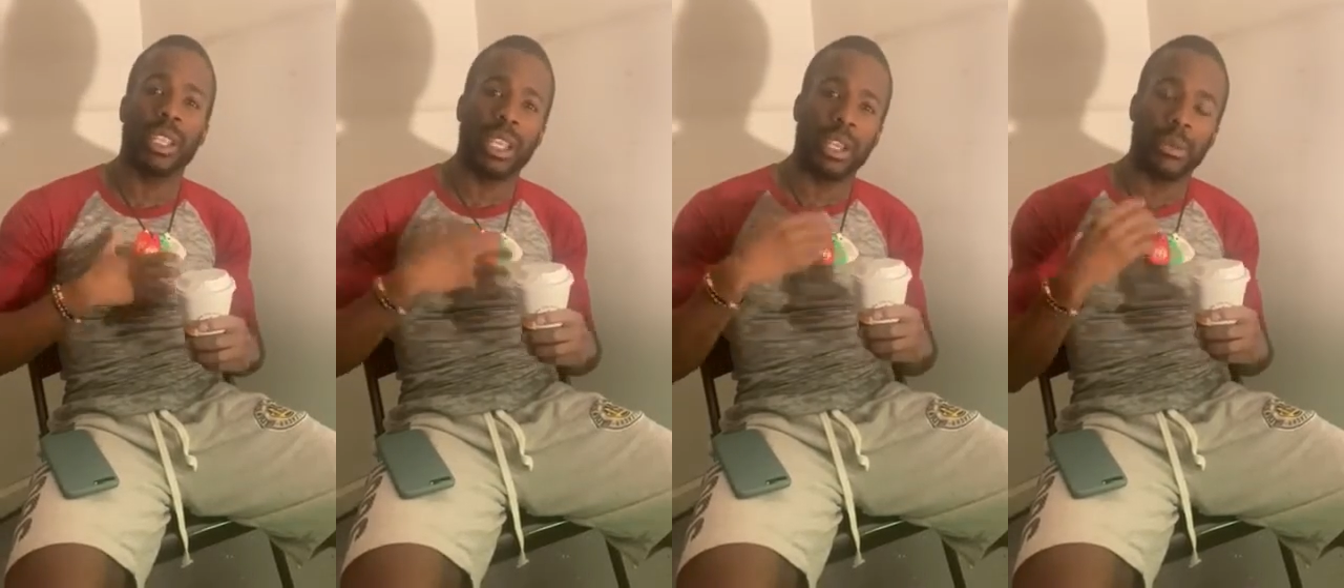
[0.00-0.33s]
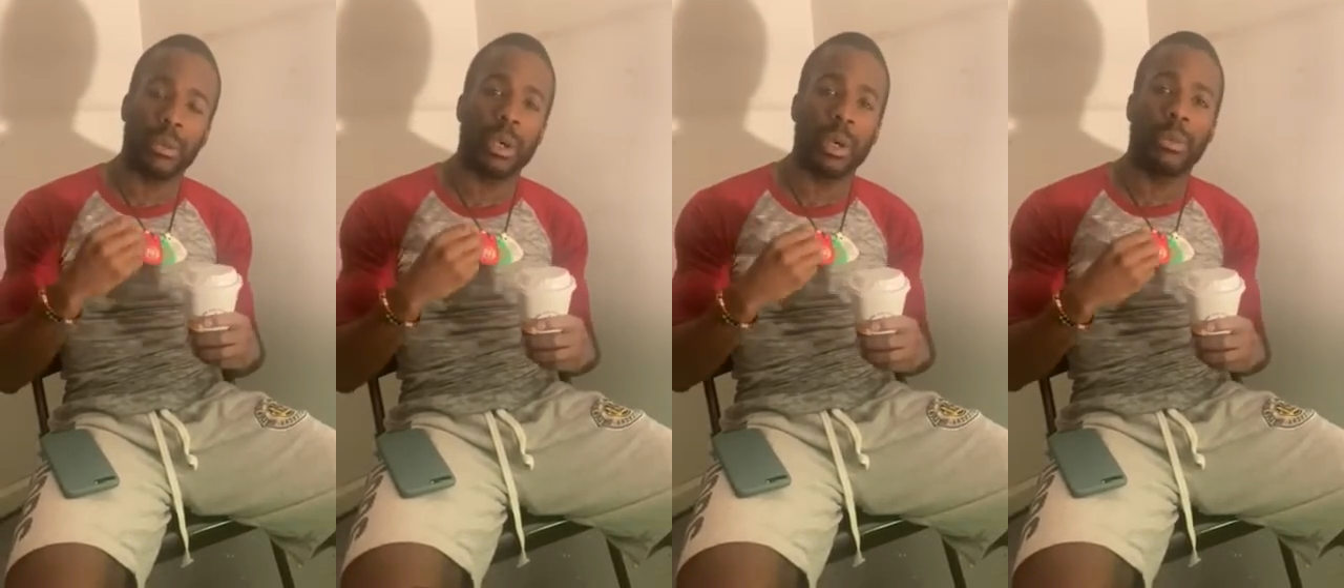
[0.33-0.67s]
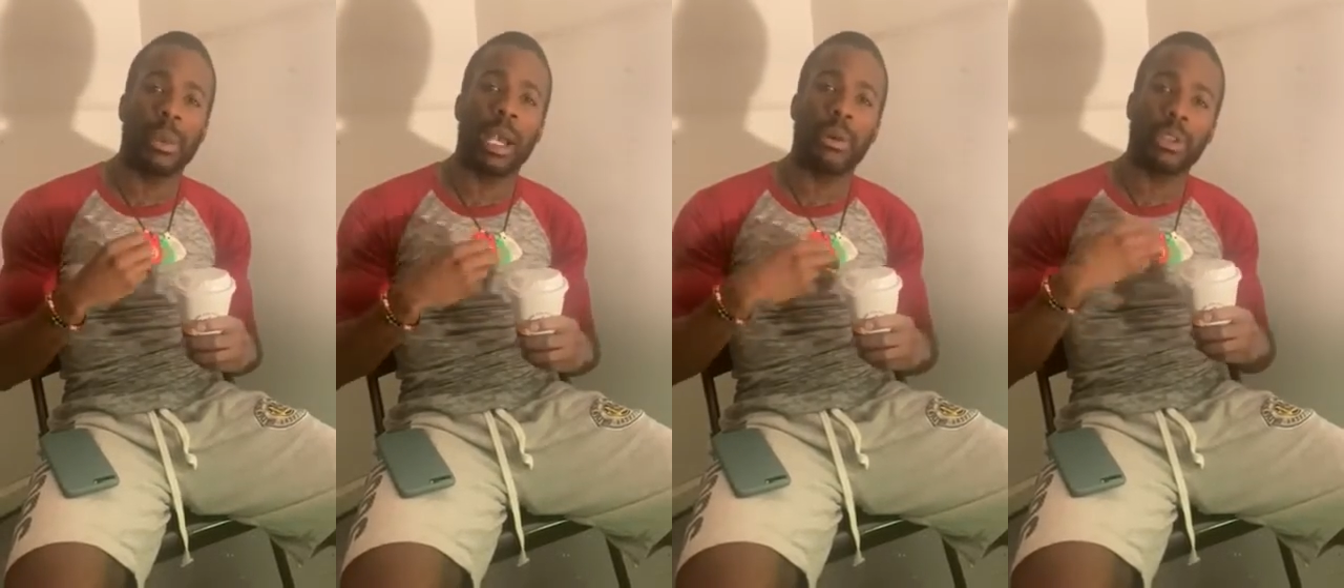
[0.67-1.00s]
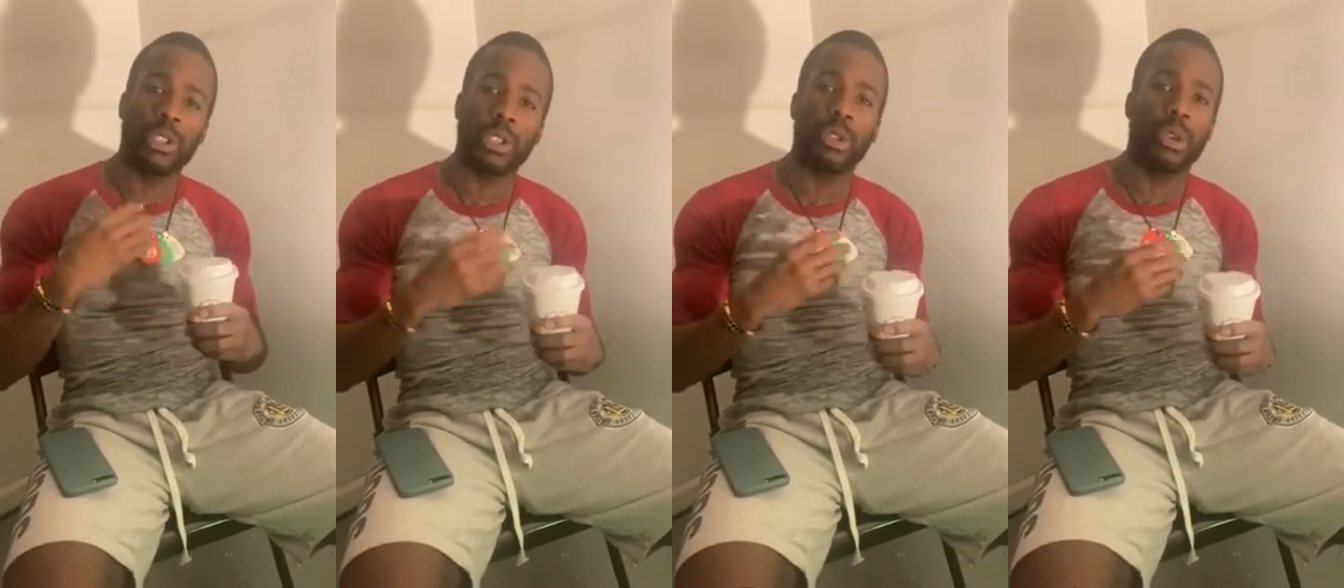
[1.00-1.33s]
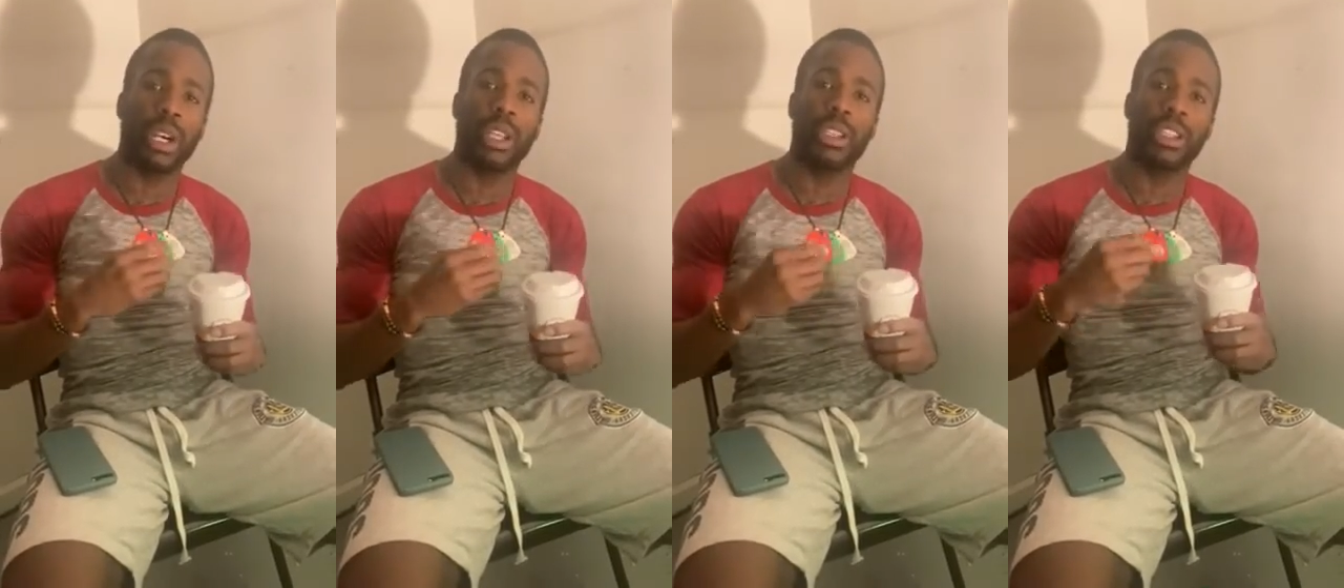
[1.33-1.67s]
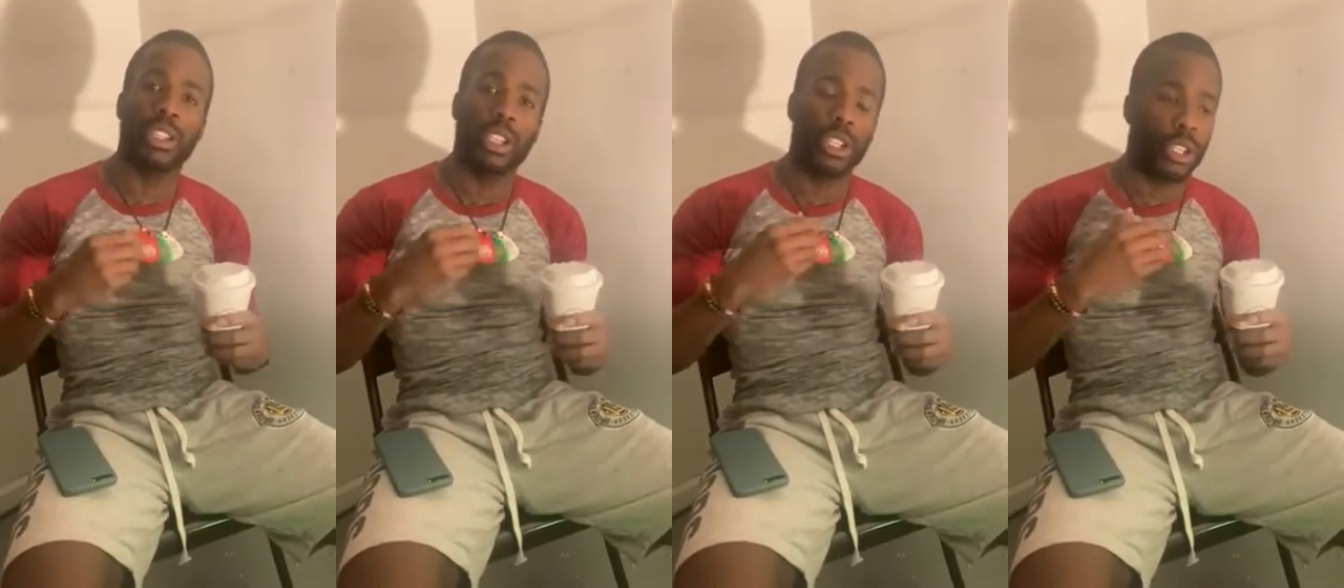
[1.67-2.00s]
and willpower and show
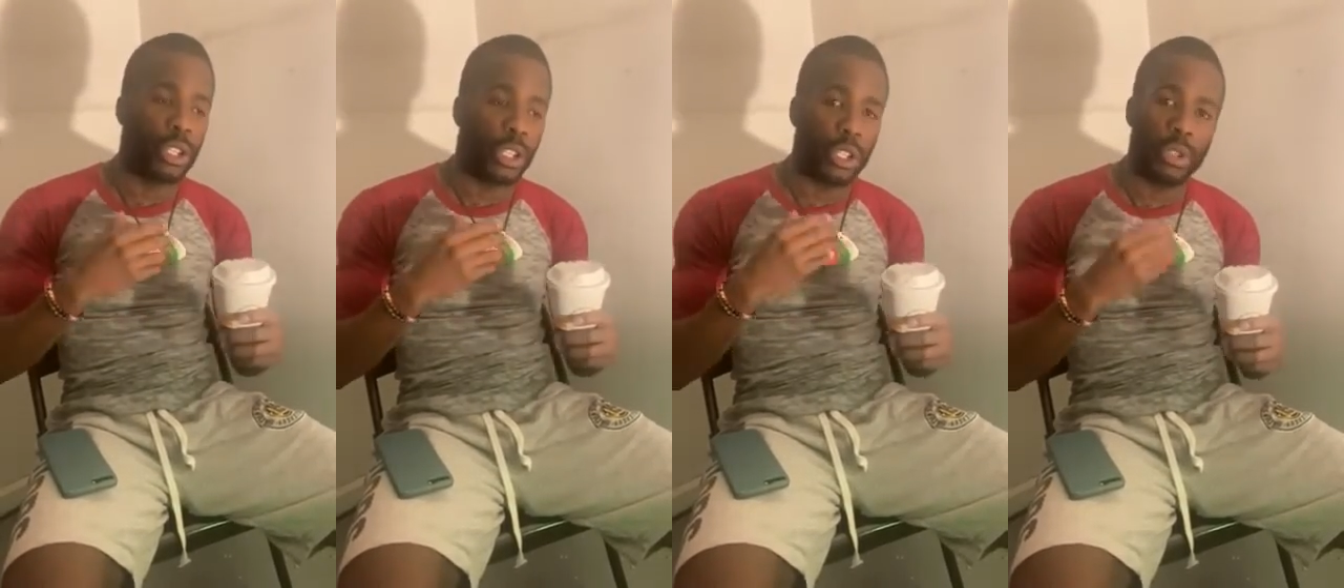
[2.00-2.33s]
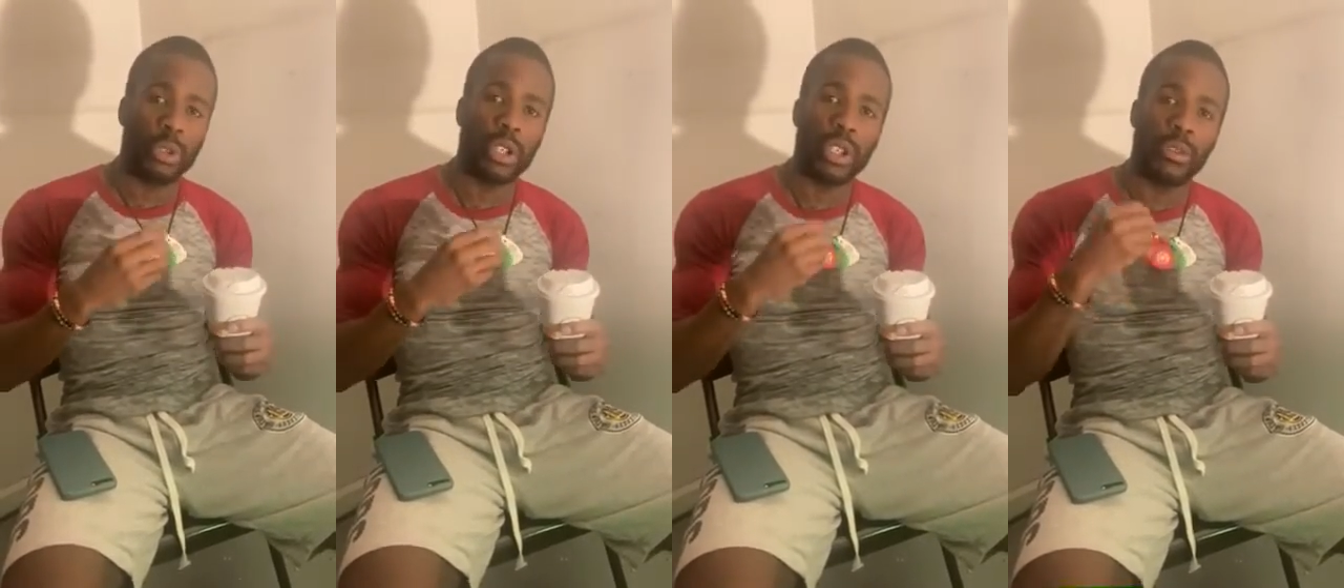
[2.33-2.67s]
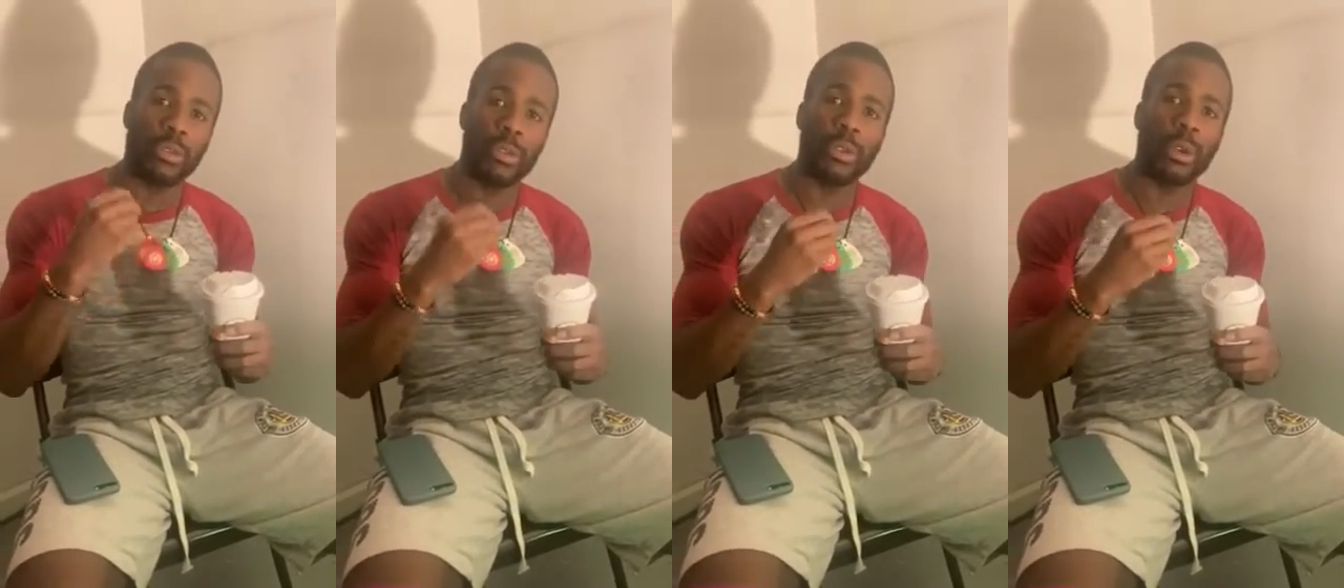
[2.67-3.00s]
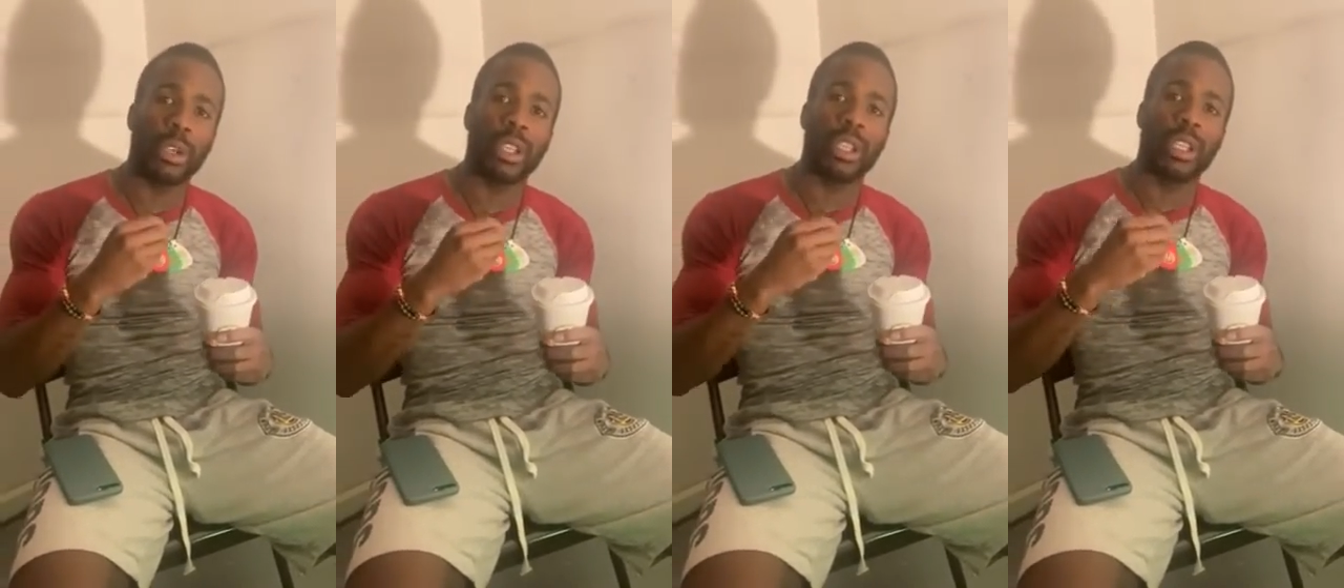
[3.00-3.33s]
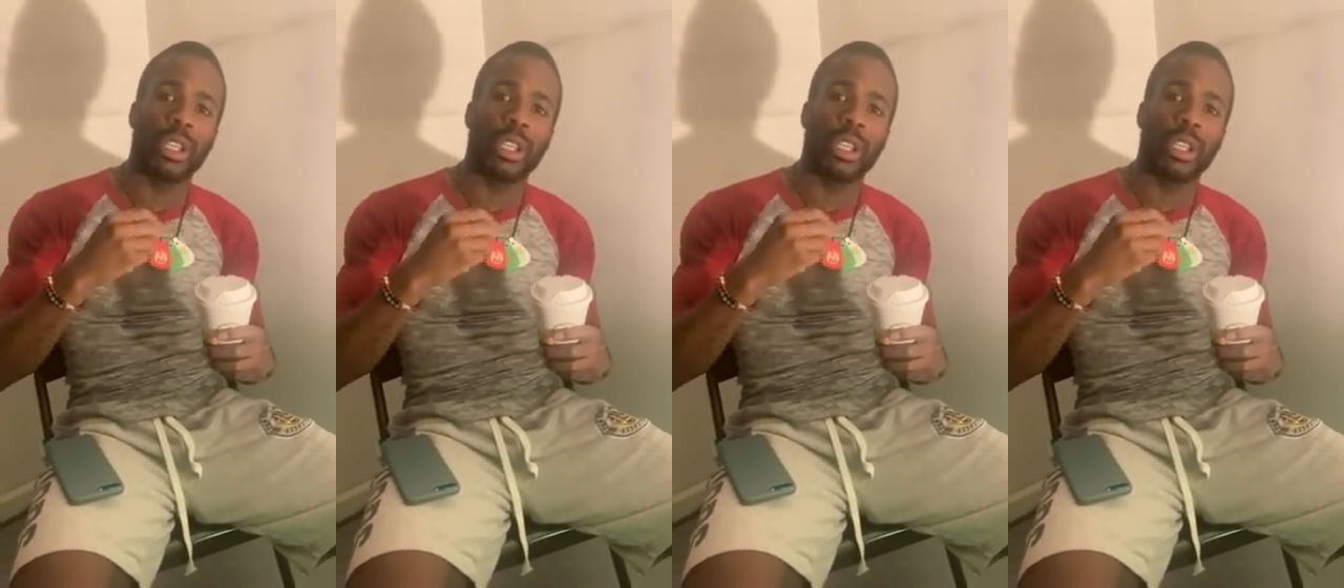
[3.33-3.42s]
others you can avoid